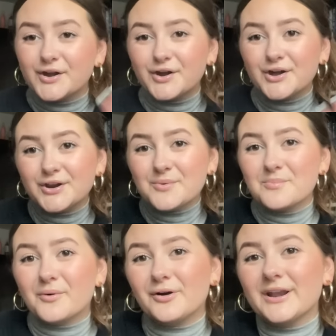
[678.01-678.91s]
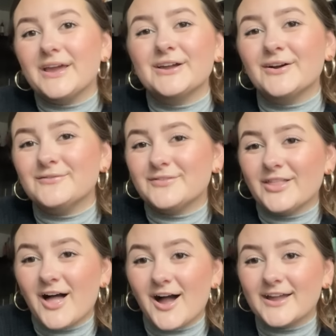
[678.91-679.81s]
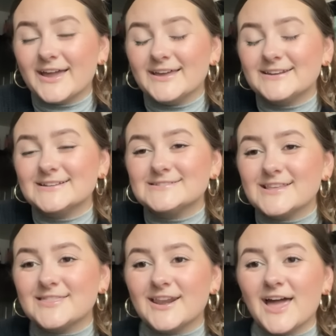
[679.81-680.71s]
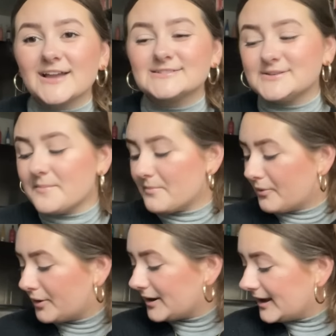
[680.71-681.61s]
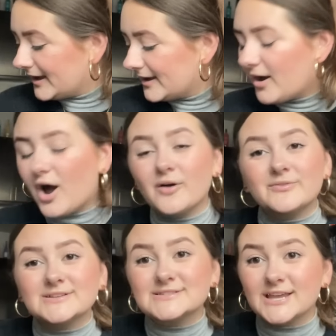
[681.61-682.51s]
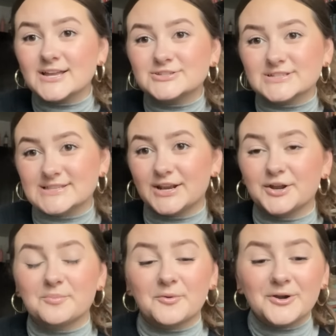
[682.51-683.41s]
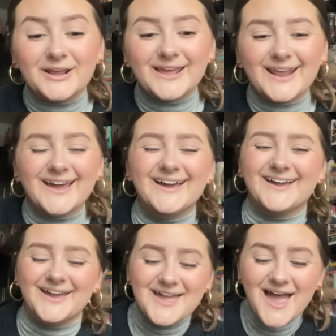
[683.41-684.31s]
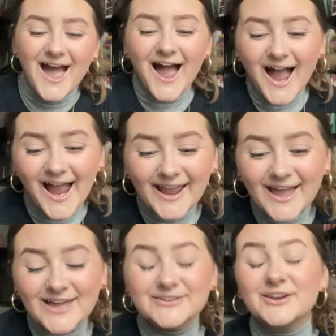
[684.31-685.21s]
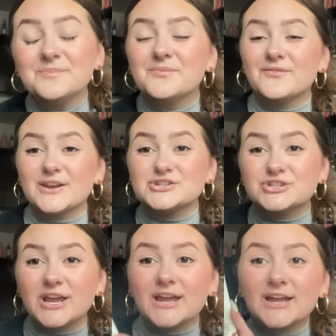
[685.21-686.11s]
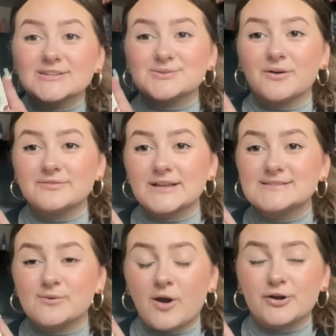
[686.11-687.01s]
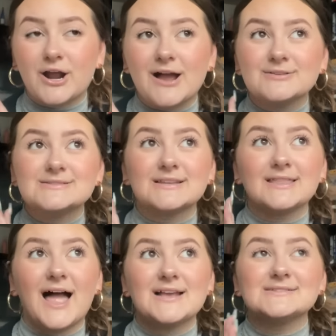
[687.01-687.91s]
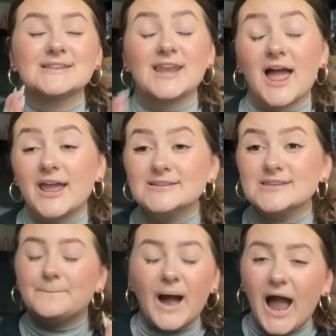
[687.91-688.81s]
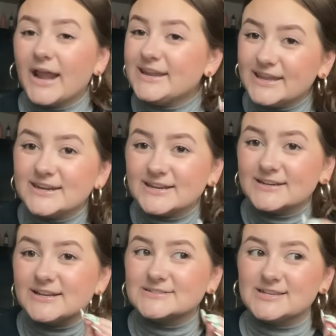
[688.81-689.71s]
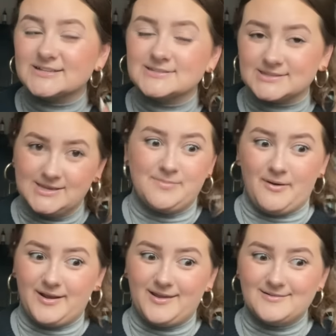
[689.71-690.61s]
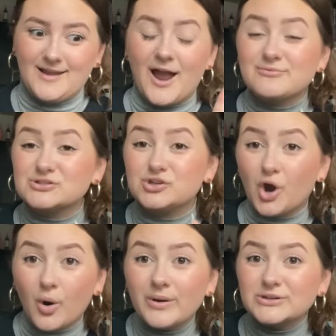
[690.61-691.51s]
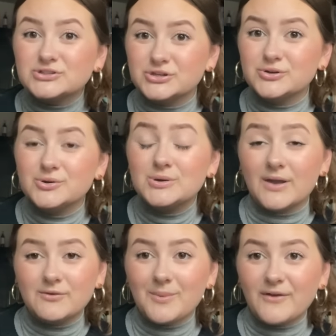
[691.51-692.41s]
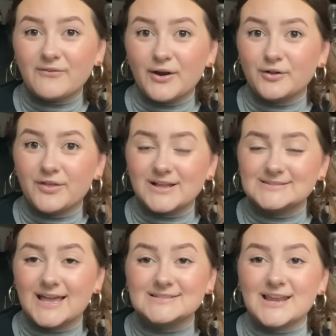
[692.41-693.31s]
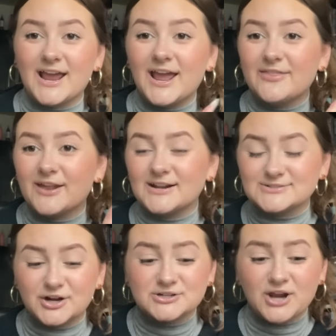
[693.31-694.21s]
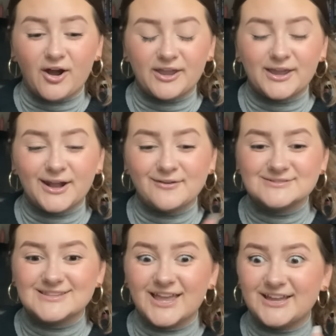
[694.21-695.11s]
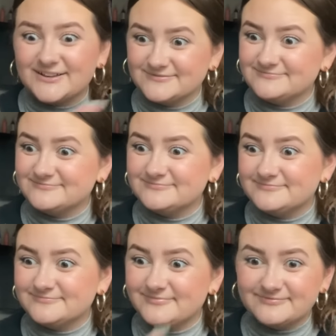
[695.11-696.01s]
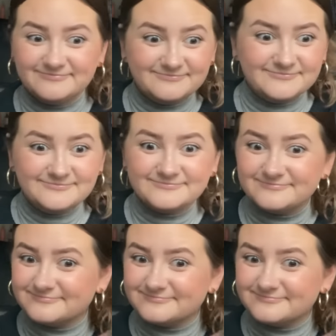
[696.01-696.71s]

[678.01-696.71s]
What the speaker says: Good morning, vlog. It is the next morning. Obviously, I just said good morning. I ended up finishing 12 Nights at Rotherhouse last night, but I needed to sleep on it. I was going to give you my final thoughts last night, and then I started talking and I was like, I